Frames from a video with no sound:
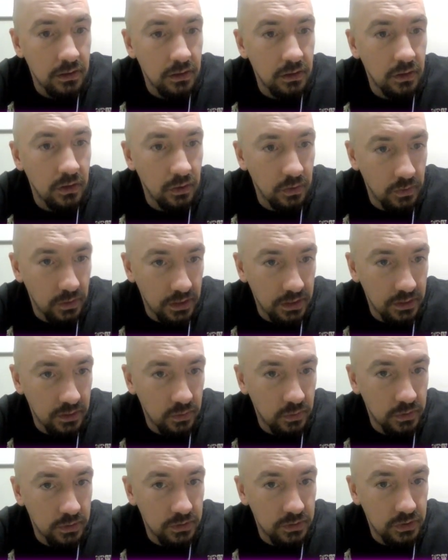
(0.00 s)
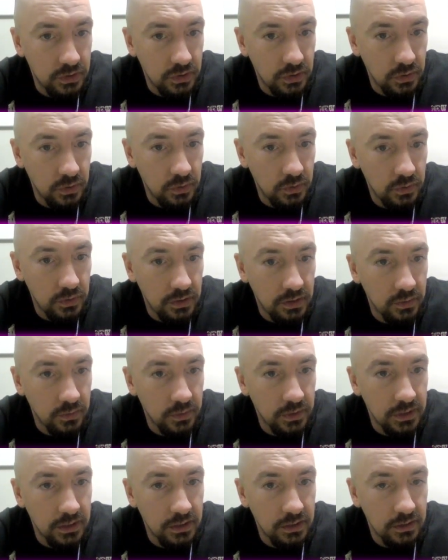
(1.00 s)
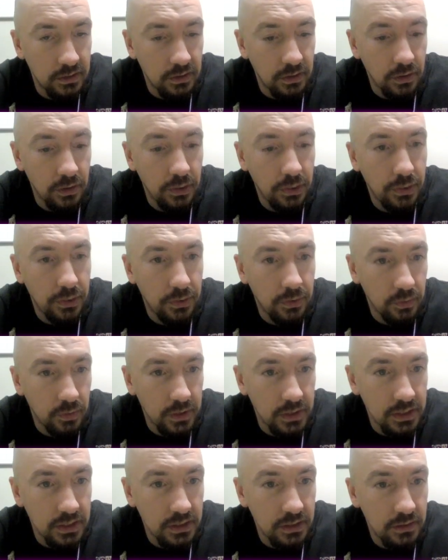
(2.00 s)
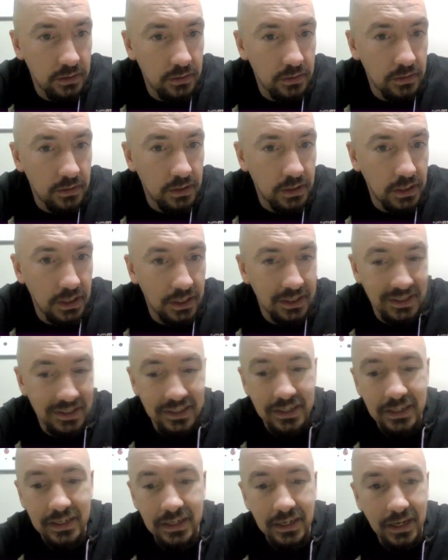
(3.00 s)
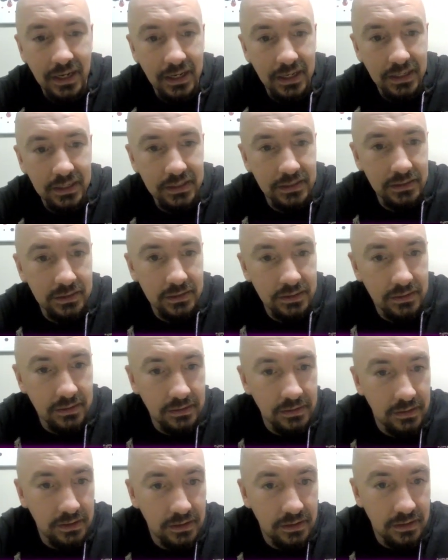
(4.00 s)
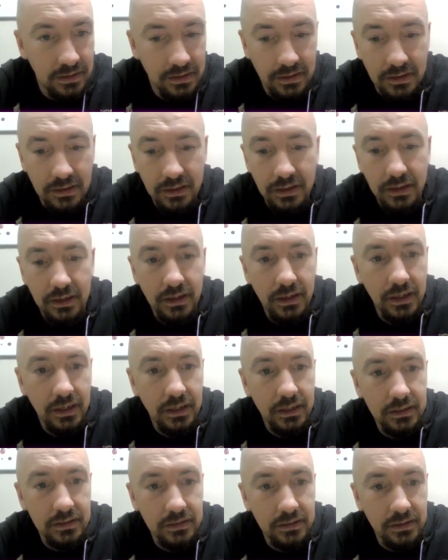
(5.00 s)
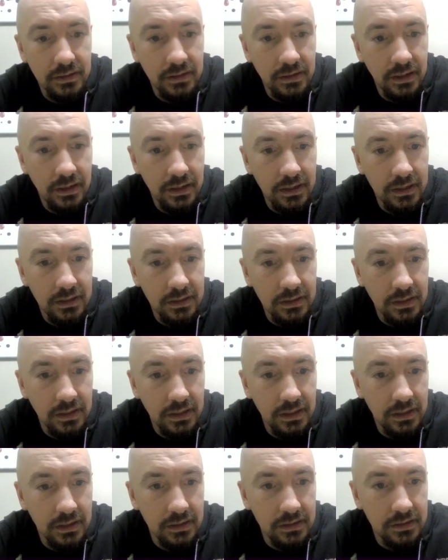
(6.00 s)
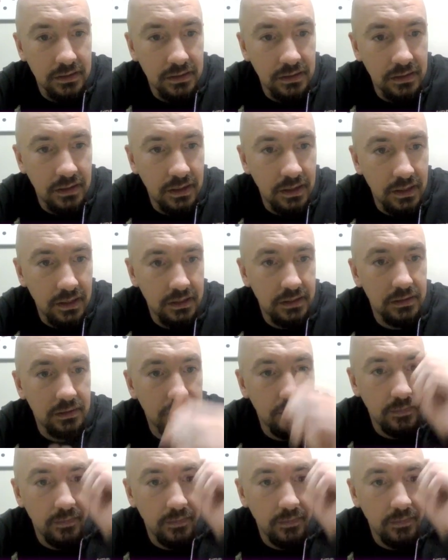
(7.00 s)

All right, 1, 2, then we need a 3 and a 9. 8, 9, 8, 9.